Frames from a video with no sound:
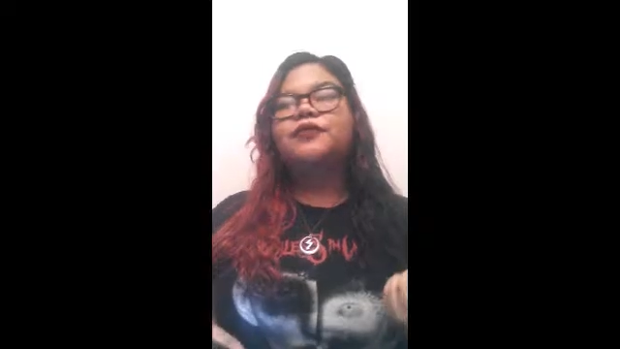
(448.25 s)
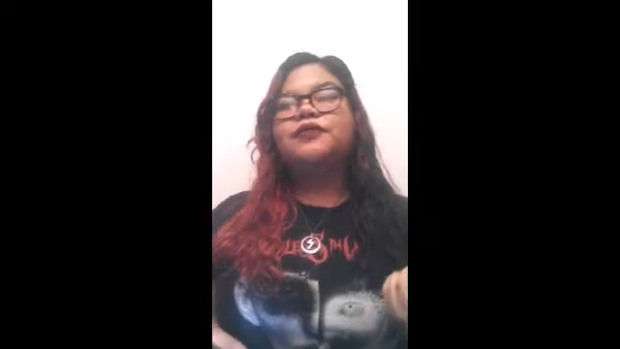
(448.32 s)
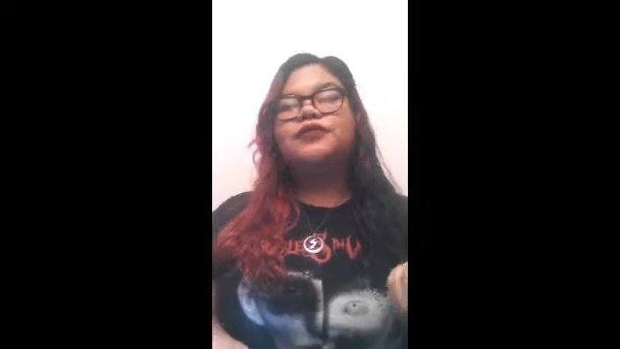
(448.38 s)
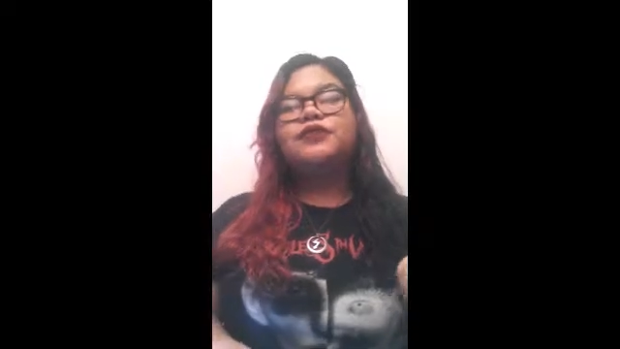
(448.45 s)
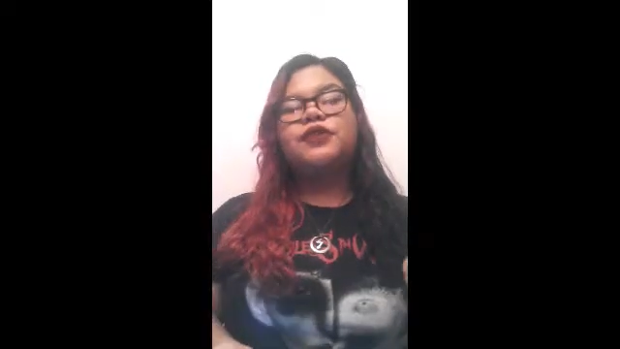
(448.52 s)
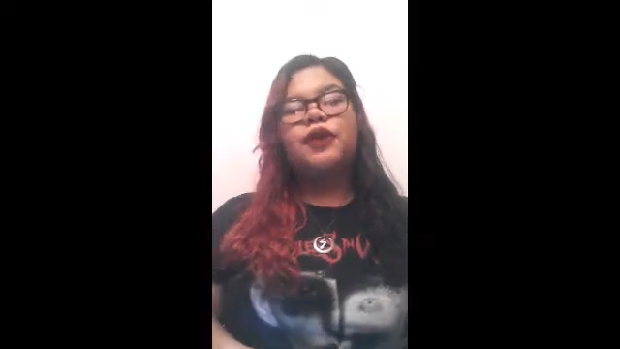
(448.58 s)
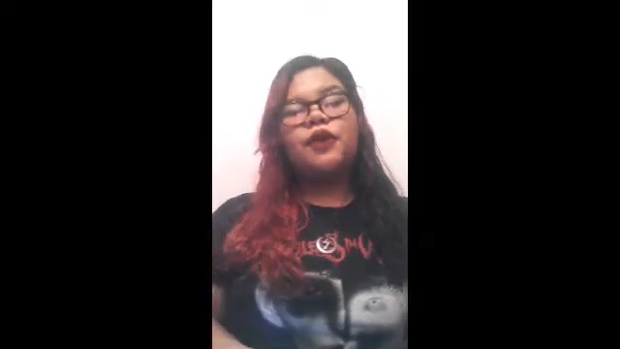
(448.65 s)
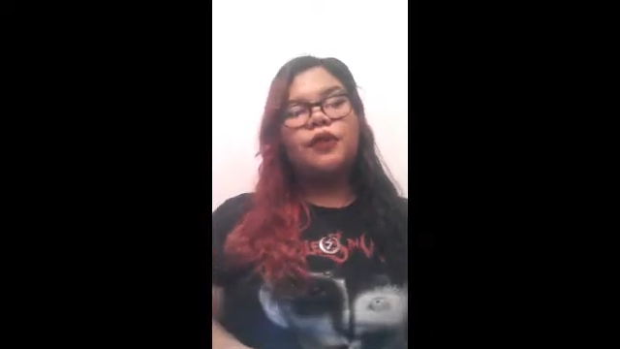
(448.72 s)
It
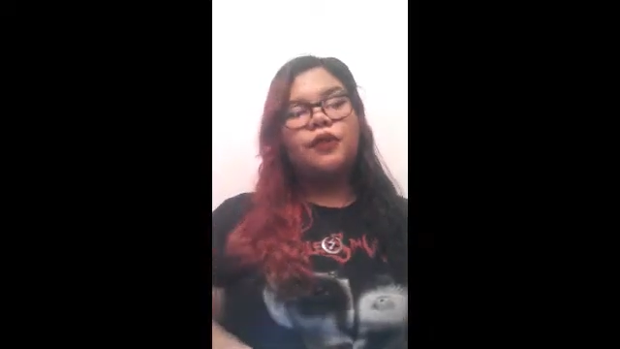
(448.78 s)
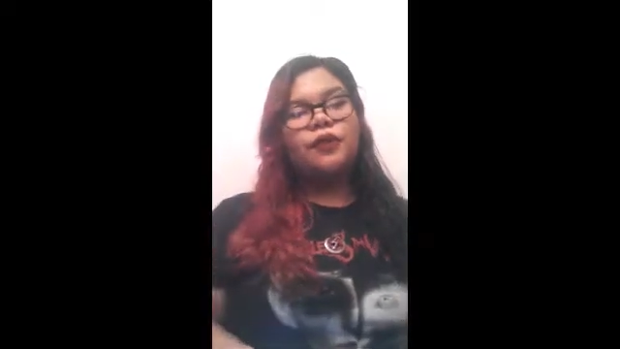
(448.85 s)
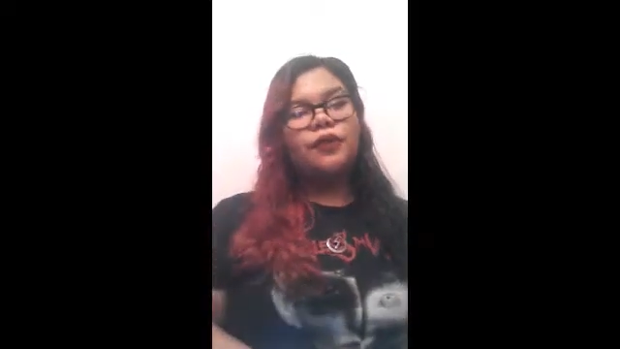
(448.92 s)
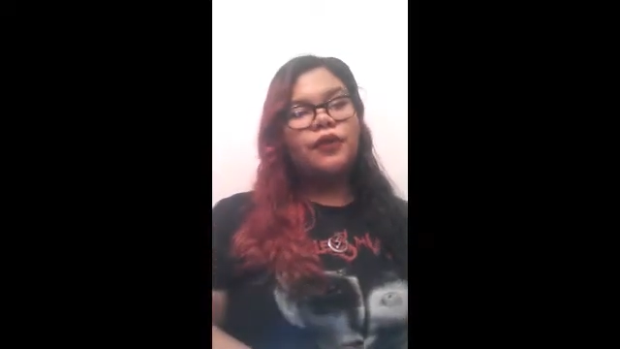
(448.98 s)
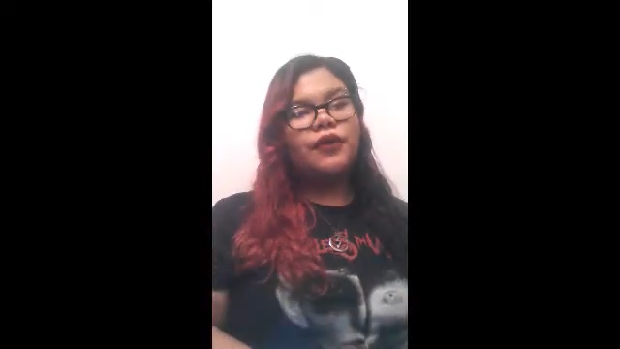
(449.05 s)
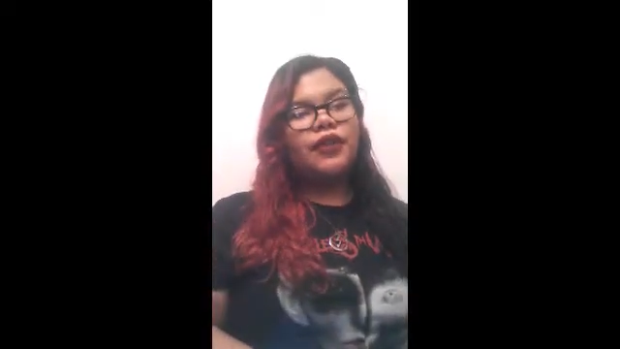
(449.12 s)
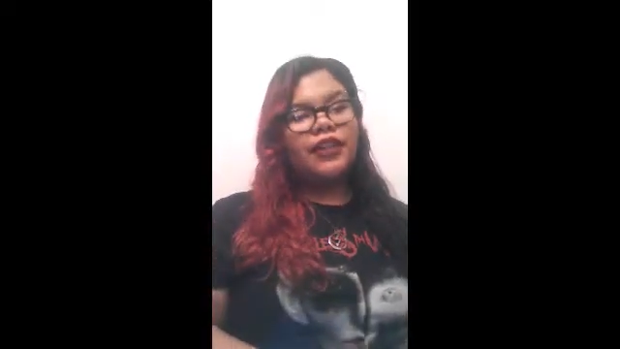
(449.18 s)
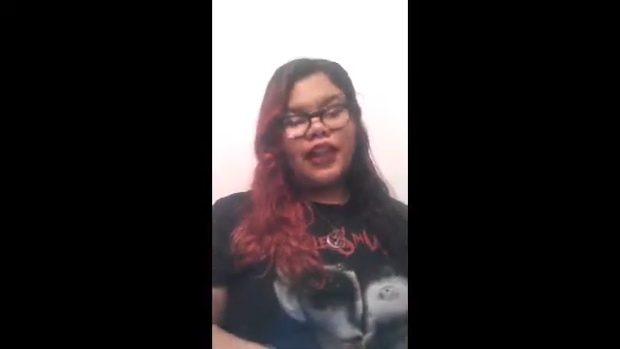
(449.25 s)
was
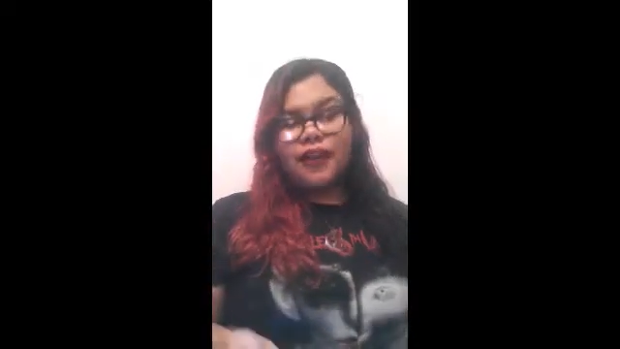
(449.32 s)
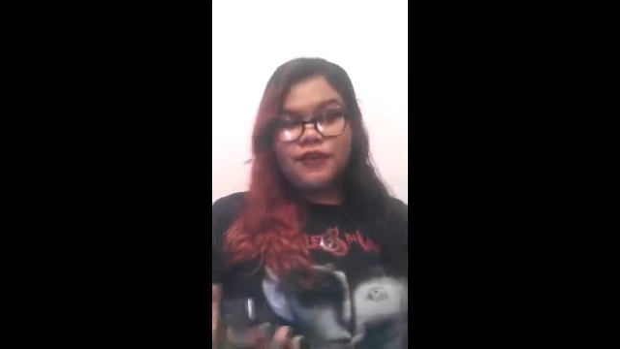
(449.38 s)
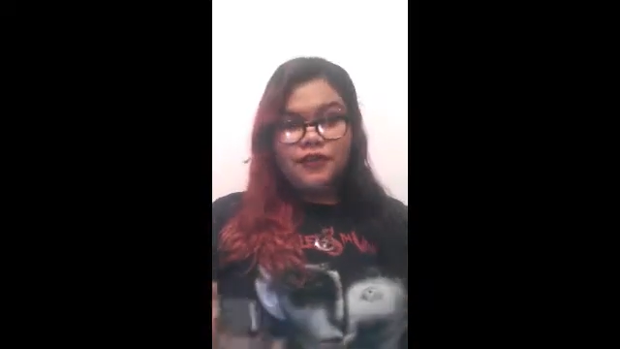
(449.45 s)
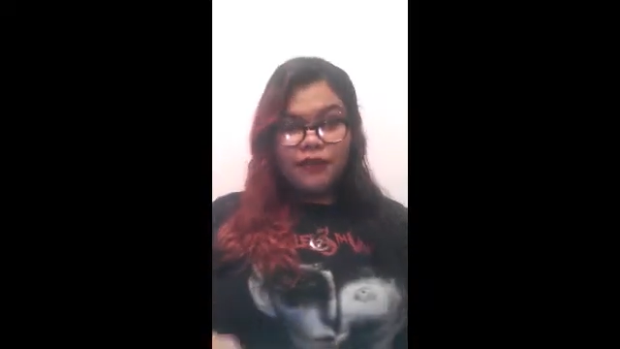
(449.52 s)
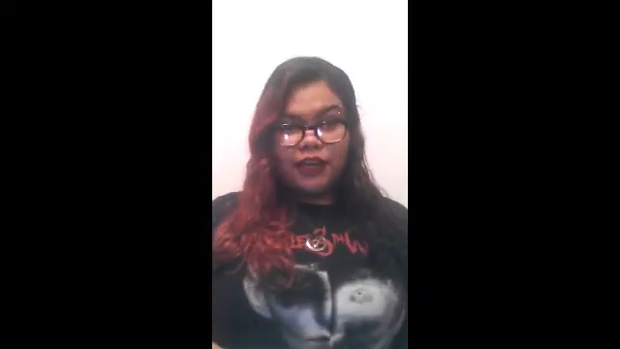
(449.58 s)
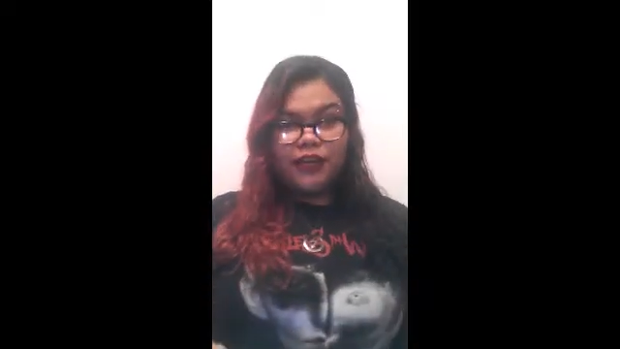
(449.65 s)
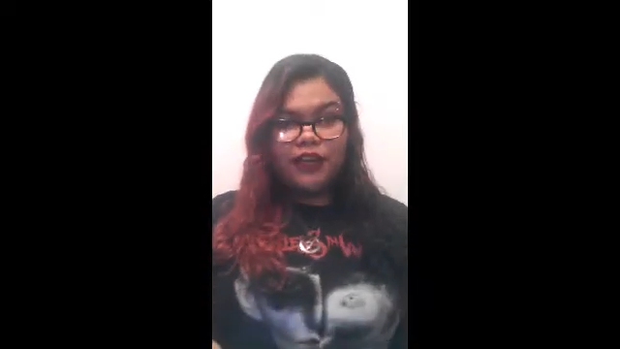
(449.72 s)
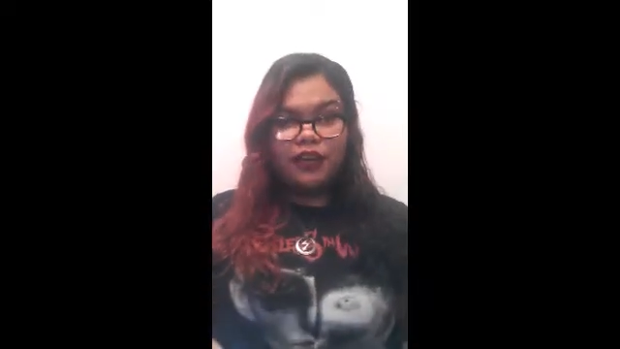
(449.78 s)
so, and I
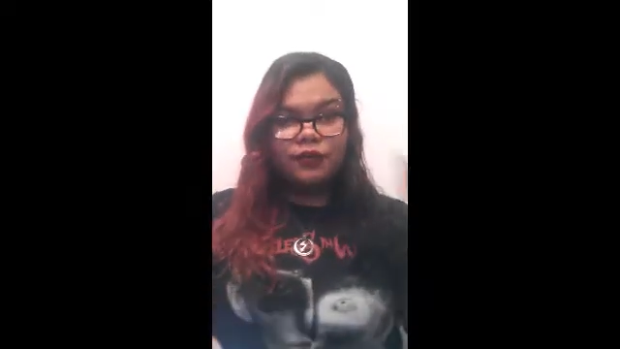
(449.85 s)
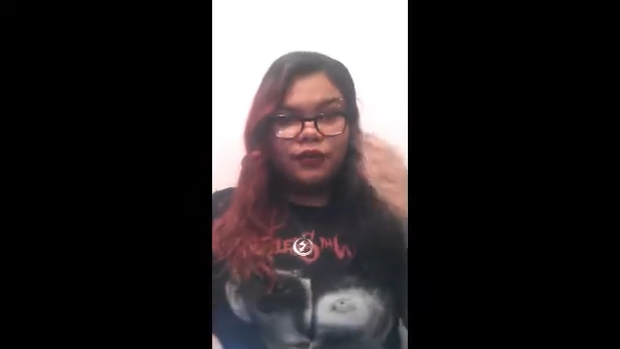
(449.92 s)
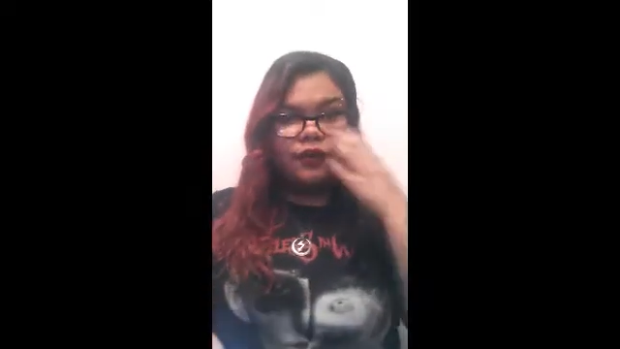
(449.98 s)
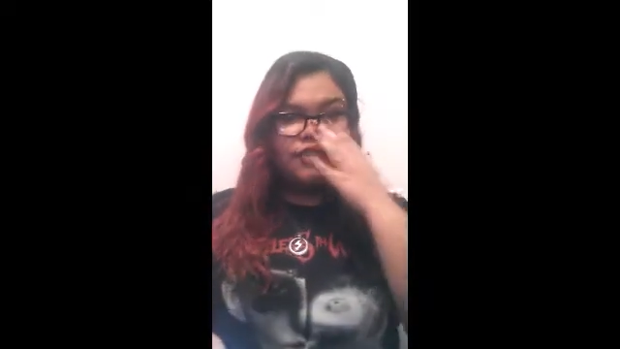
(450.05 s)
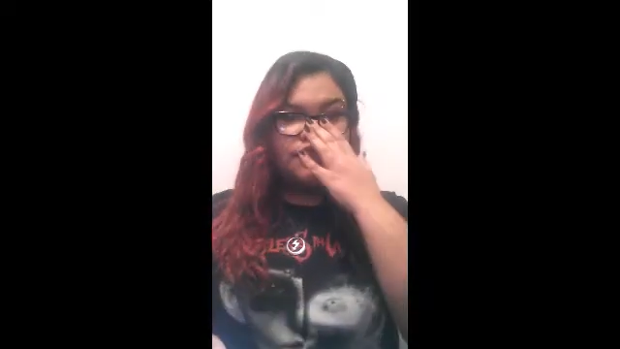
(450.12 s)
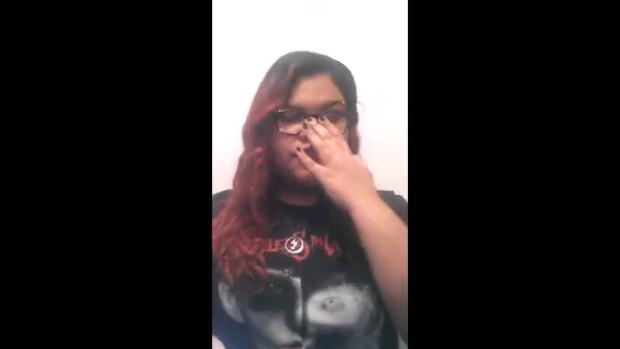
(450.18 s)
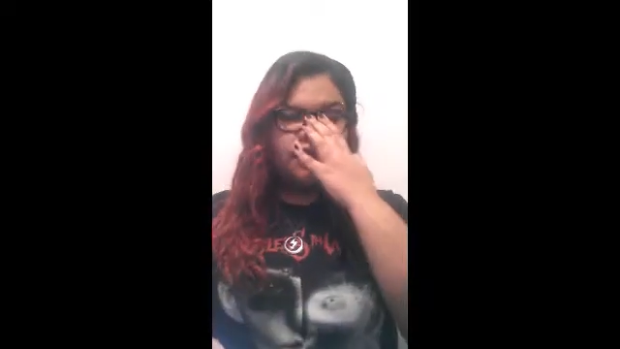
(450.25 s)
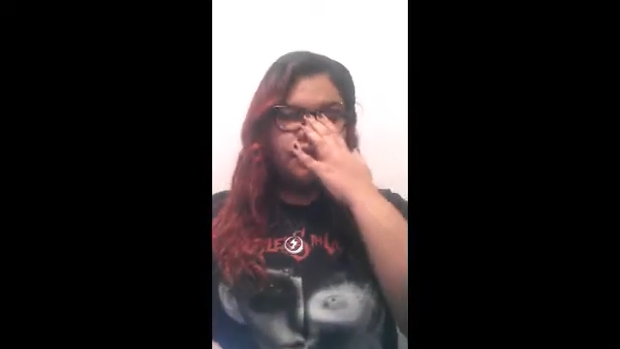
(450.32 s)
was barricade
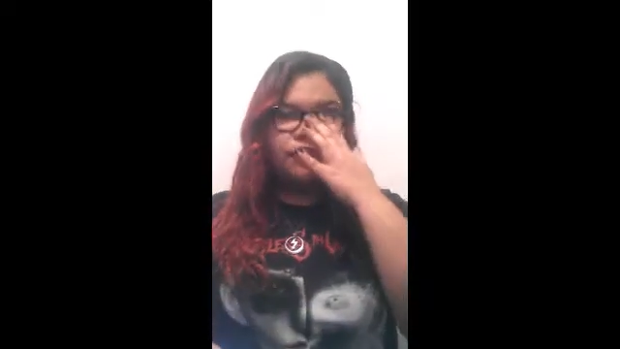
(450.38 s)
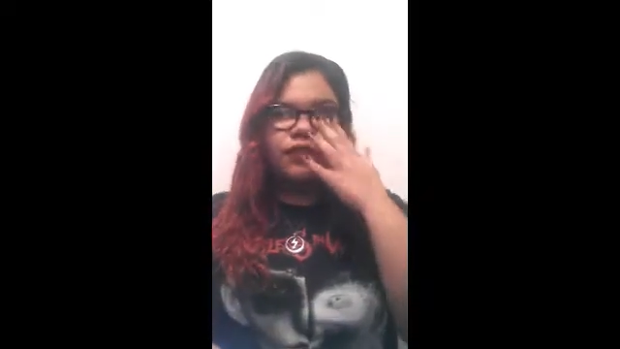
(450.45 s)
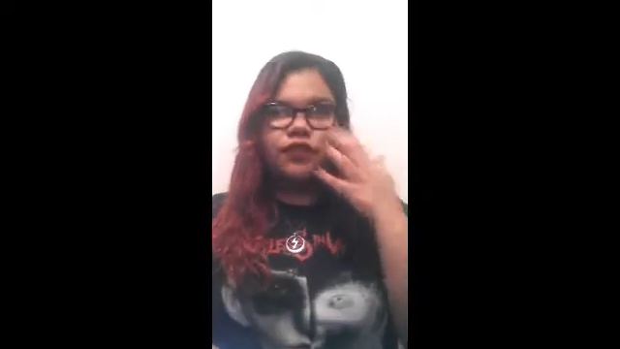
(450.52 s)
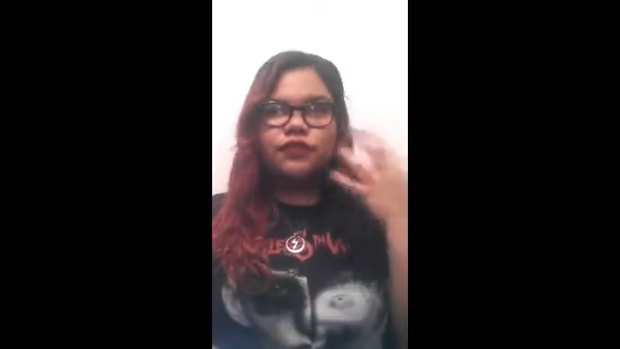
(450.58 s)
for it too,